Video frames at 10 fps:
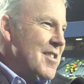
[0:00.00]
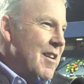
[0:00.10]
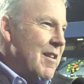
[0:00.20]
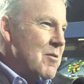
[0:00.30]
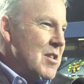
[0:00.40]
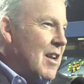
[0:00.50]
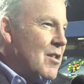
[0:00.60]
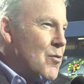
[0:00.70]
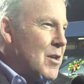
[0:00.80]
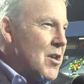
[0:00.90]
You know, that was in
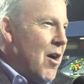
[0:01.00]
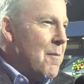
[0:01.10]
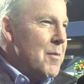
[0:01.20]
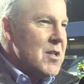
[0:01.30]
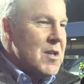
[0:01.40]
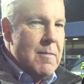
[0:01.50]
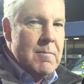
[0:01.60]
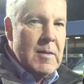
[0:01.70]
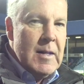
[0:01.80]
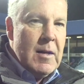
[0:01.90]
injury time. But
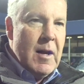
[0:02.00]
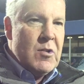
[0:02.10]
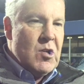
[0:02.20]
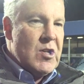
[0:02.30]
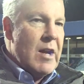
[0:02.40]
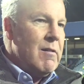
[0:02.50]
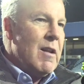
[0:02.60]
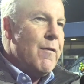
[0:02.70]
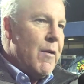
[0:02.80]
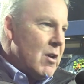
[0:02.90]
just
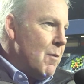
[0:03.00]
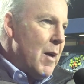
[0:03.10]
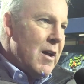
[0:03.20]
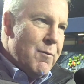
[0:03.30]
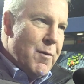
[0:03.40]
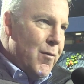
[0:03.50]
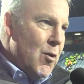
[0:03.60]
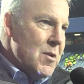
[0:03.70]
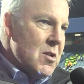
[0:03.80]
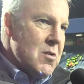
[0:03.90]
generally a very competitive
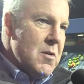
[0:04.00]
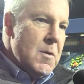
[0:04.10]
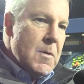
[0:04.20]
performance.